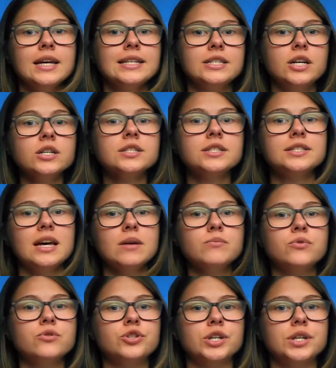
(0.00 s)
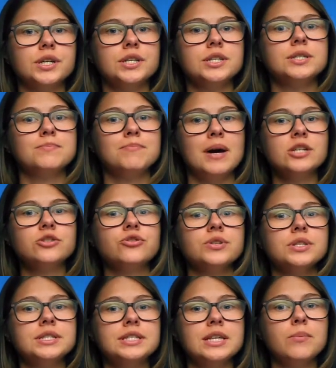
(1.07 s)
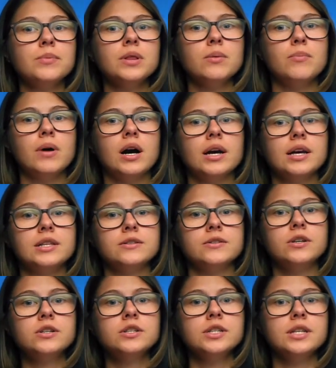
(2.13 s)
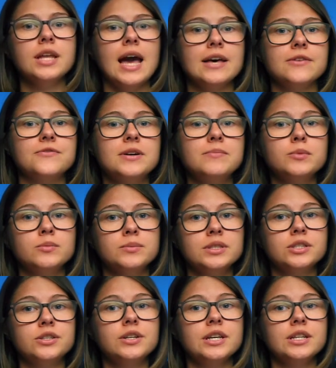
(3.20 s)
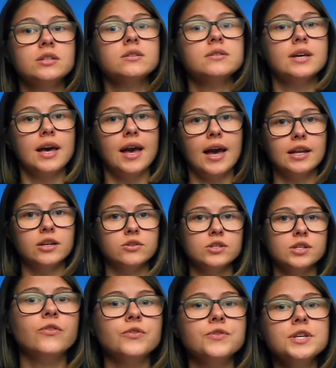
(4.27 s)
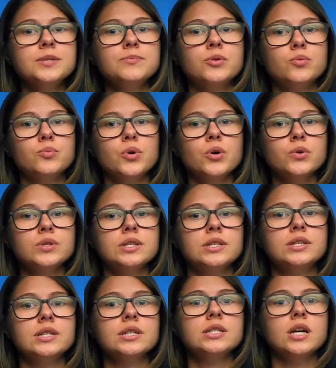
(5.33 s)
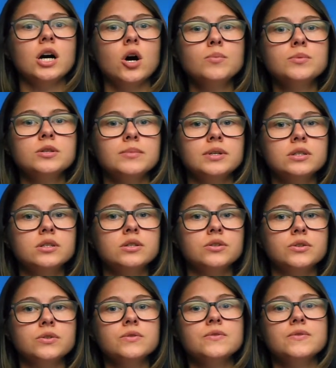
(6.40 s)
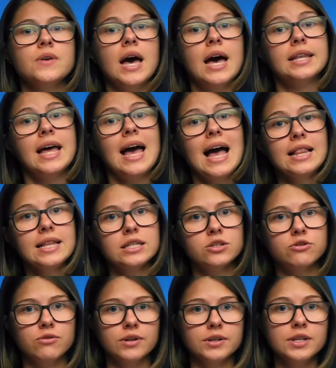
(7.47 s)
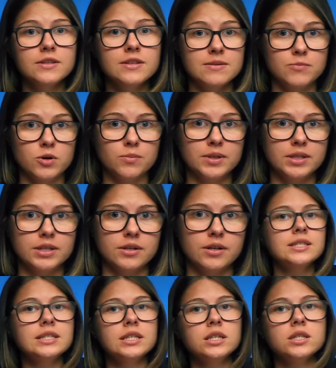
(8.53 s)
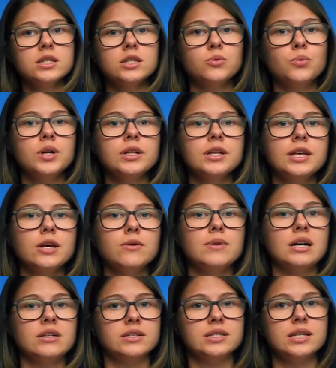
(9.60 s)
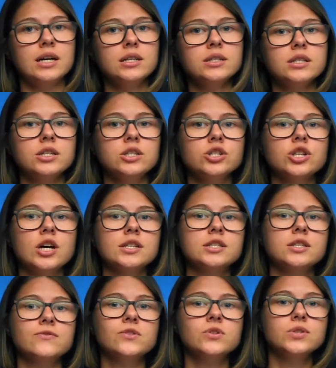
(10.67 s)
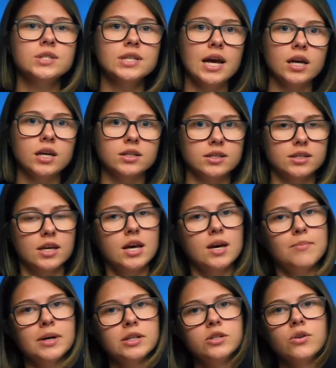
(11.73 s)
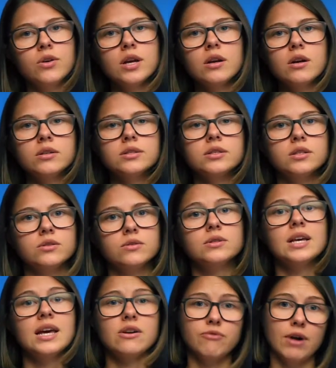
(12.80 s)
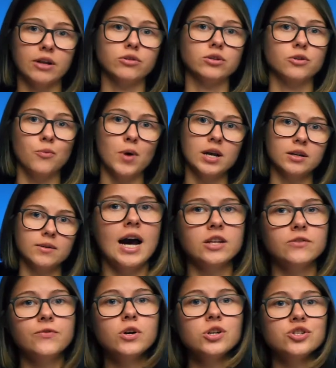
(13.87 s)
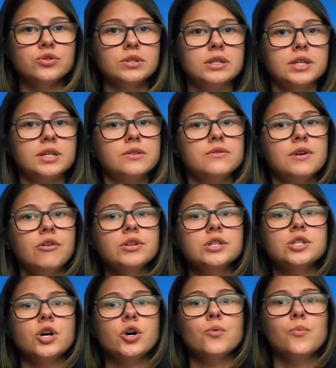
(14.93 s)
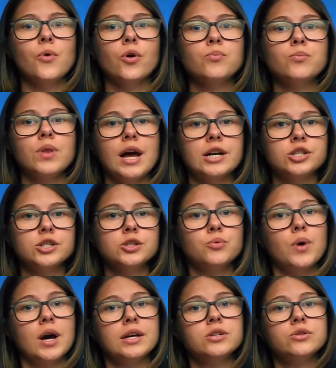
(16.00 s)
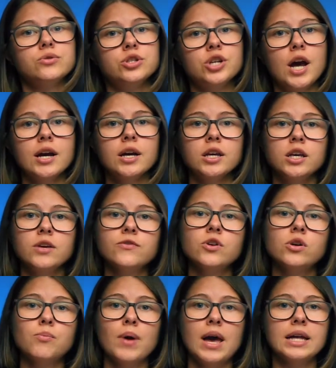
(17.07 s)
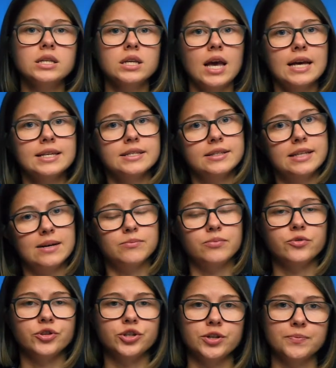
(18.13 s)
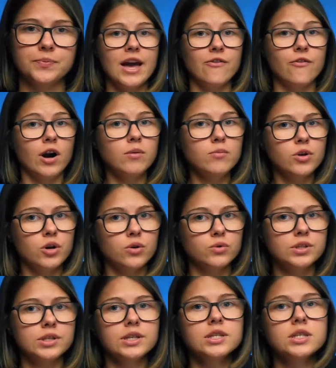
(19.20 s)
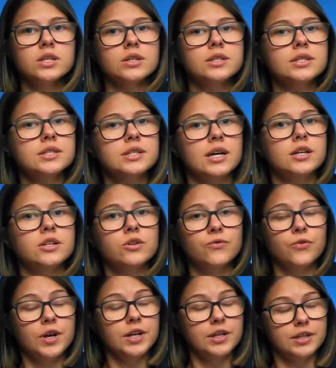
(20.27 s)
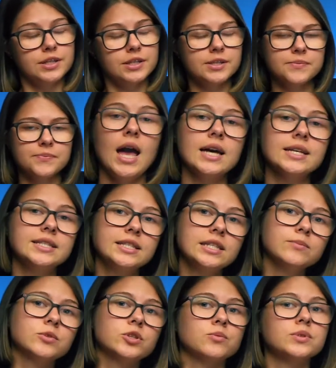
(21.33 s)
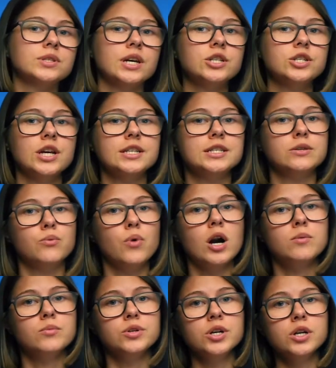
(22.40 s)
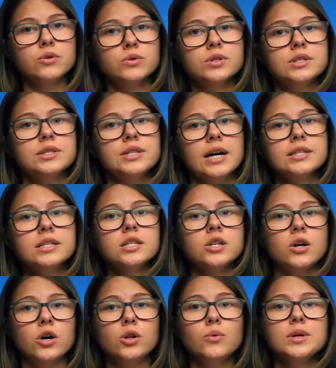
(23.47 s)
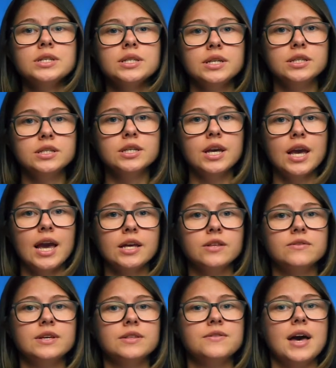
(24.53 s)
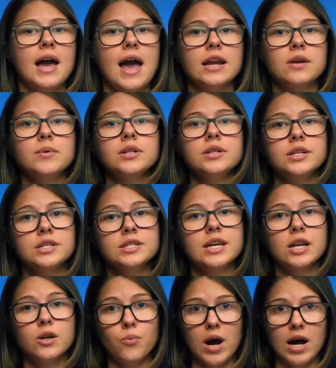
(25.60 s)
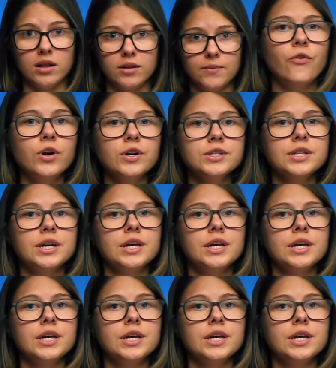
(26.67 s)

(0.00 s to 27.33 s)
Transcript: Dog's temperature is measured simply by inserting a thermometer into the anus. For this purpose, it is optimal to use an electronic thermometer, since it will give a result in just a few seconds, but you can also use a regular one. Unfortunately, there is no more pleasant way to check if your pet has a temperature. A warm nose is not a sign of illness. A symptom such as a warm nose doesn't always indicate that the animal is unwell. First,